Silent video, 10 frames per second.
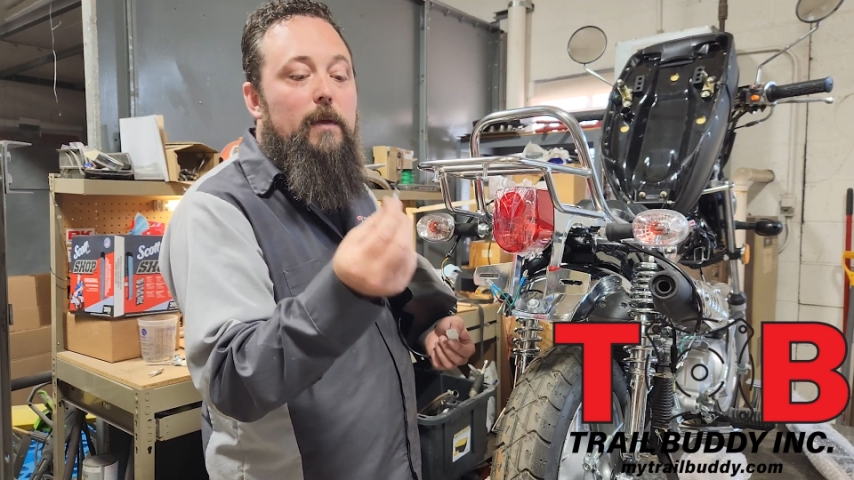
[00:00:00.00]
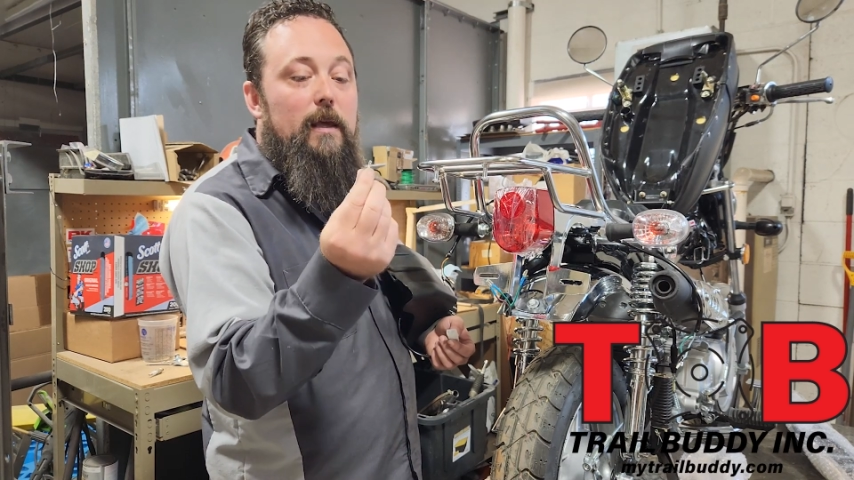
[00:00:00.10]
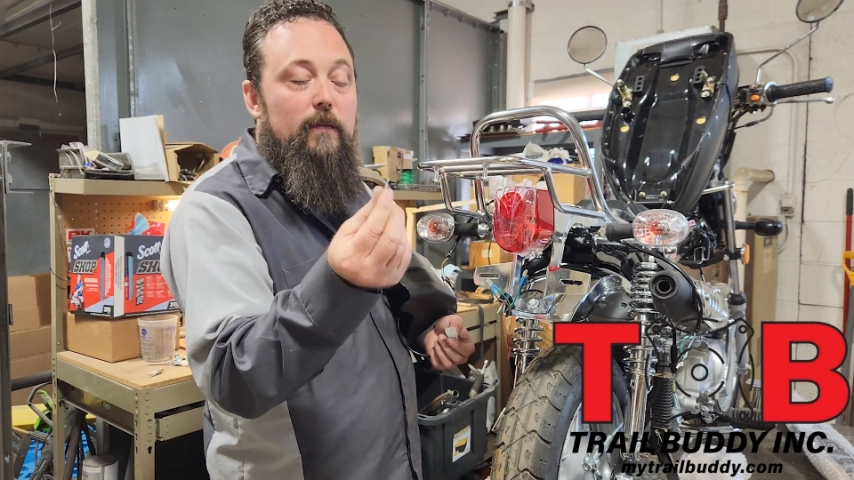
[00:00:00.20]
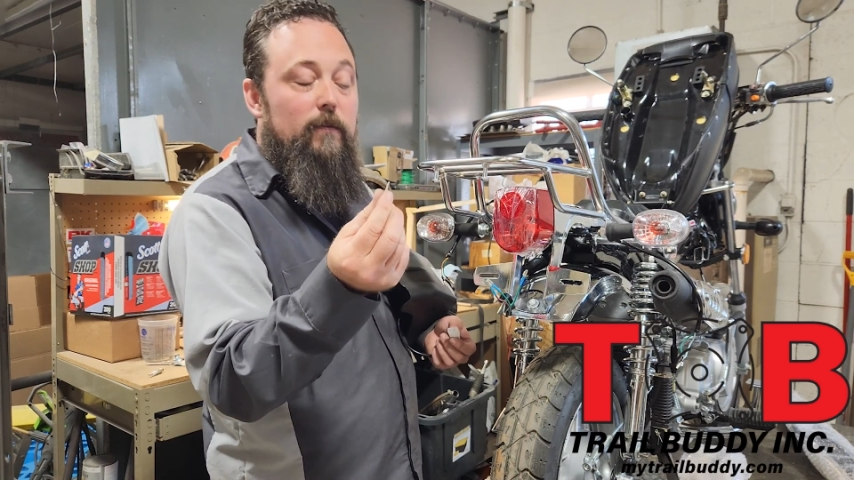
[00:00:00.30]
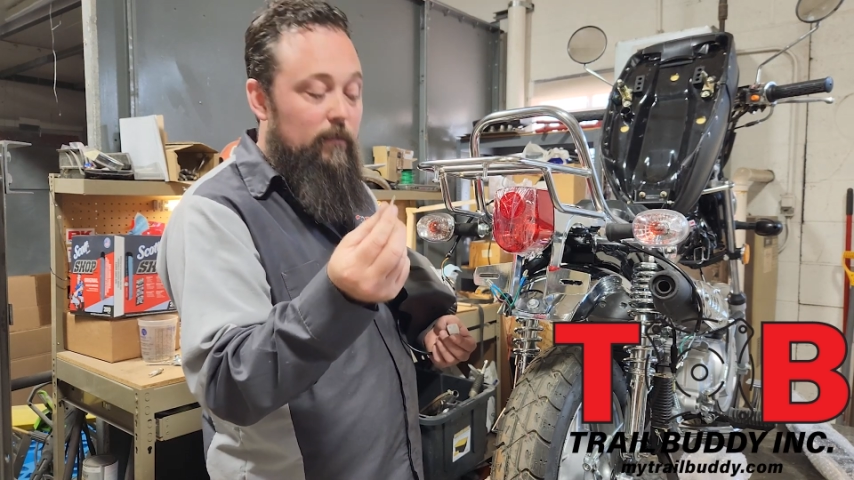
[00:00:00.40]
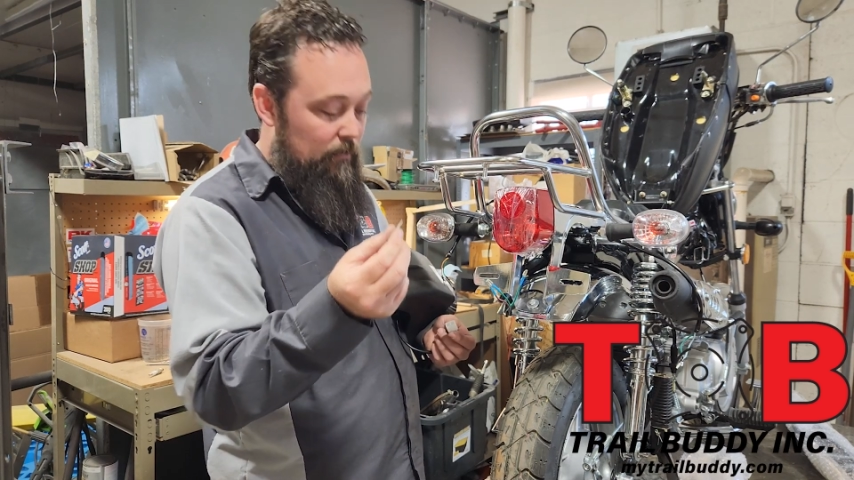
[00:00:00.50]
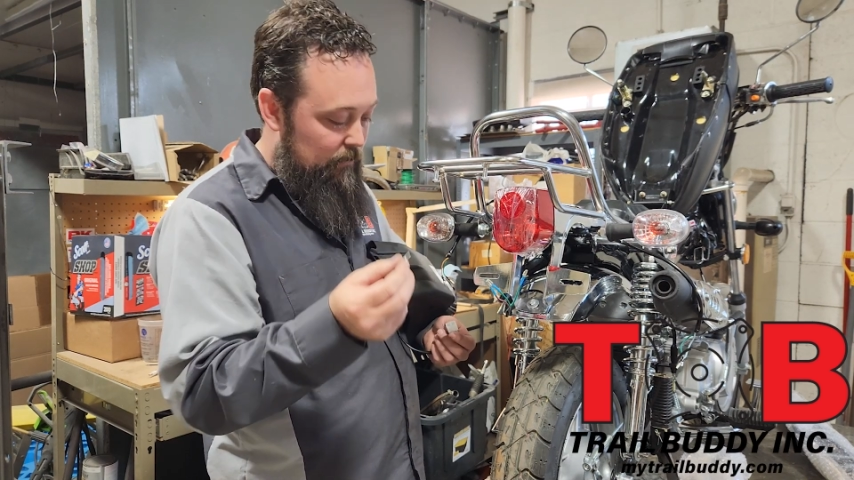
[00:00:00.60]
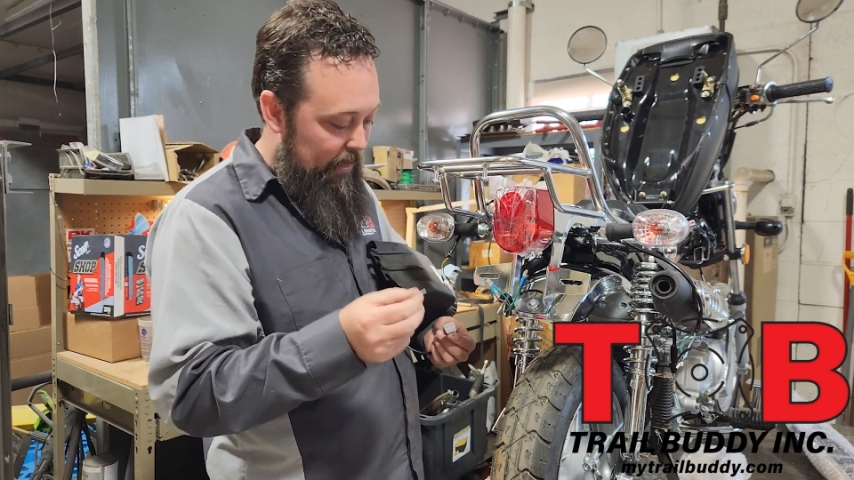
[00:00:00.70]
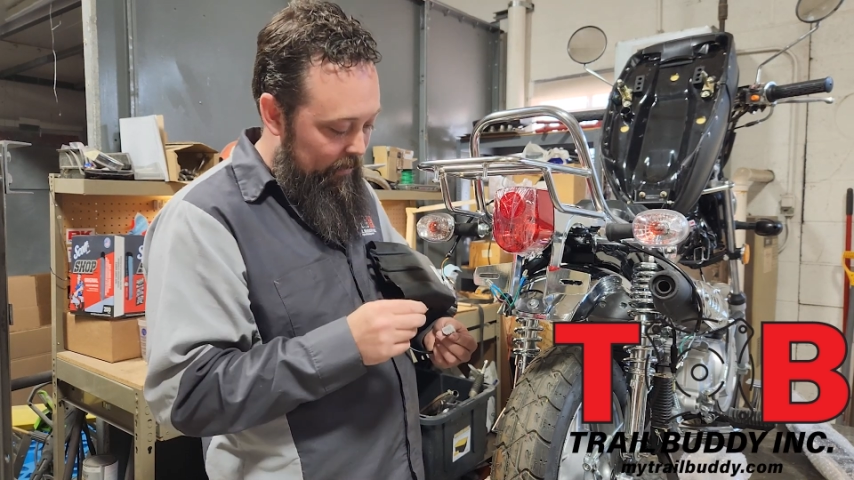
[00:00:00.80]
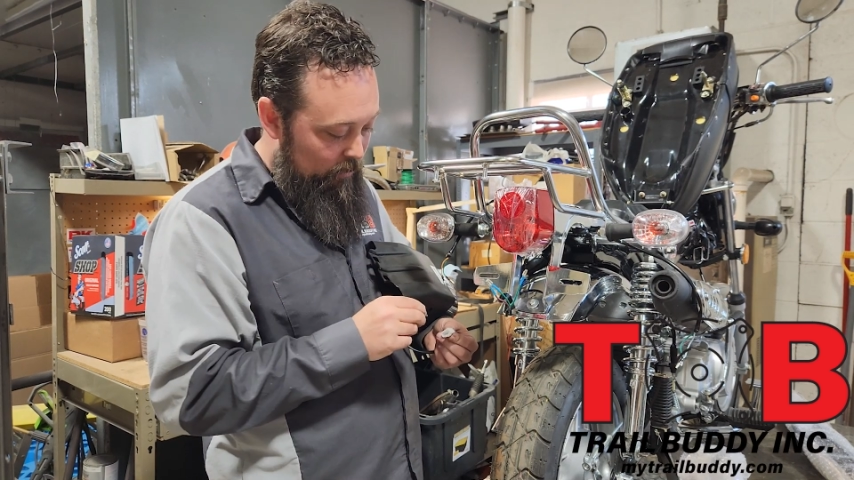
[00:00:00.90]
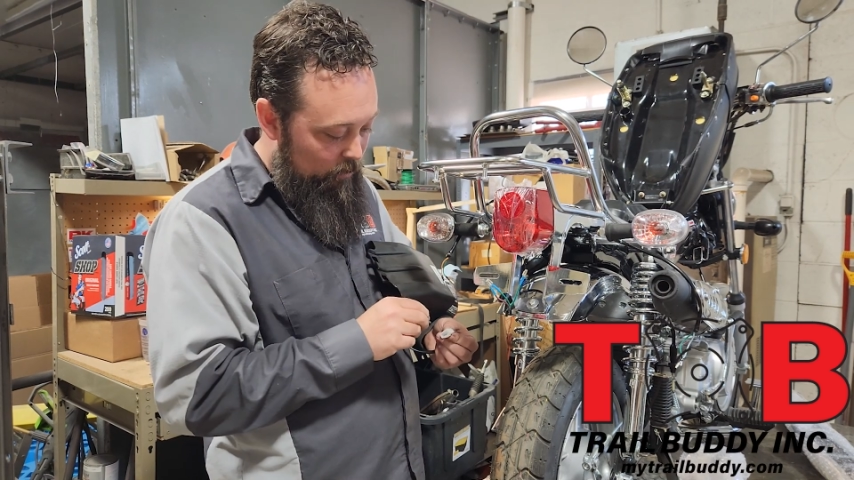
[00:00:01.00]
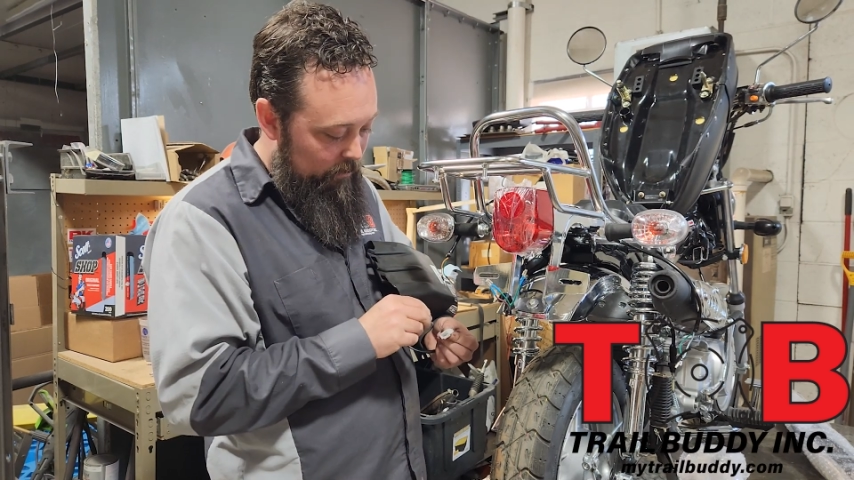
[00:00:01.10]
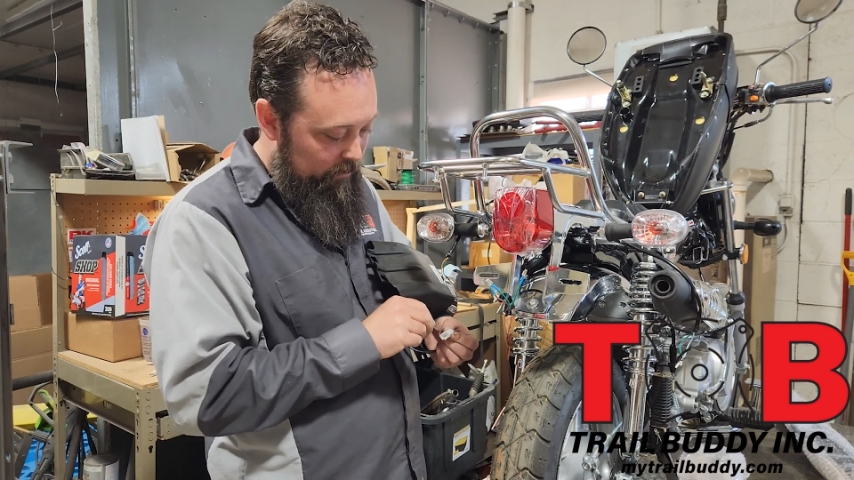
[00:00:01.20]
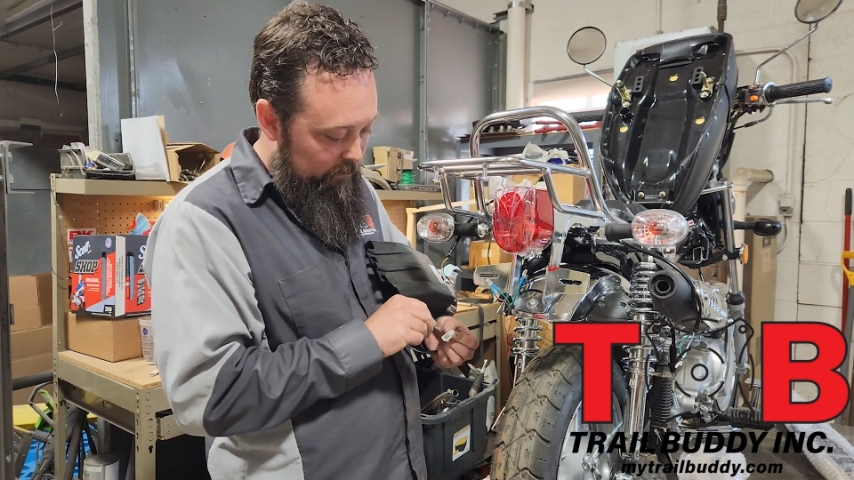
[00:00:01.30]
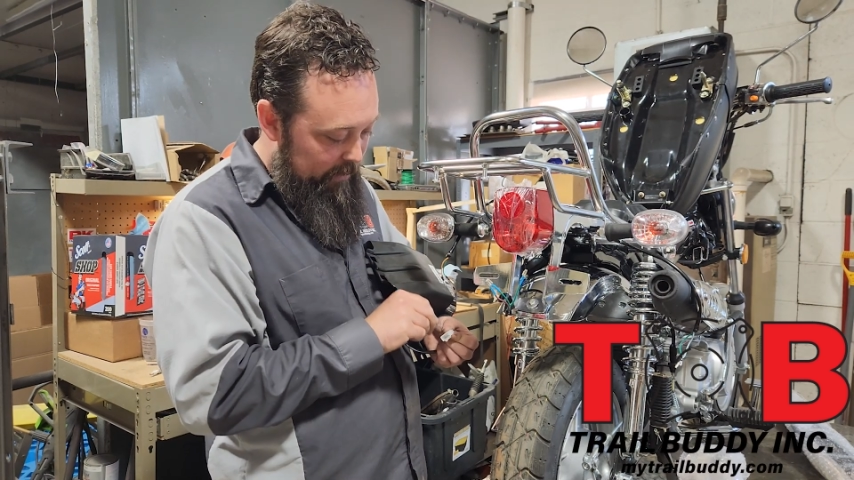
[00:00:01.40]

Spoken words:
pins that go in to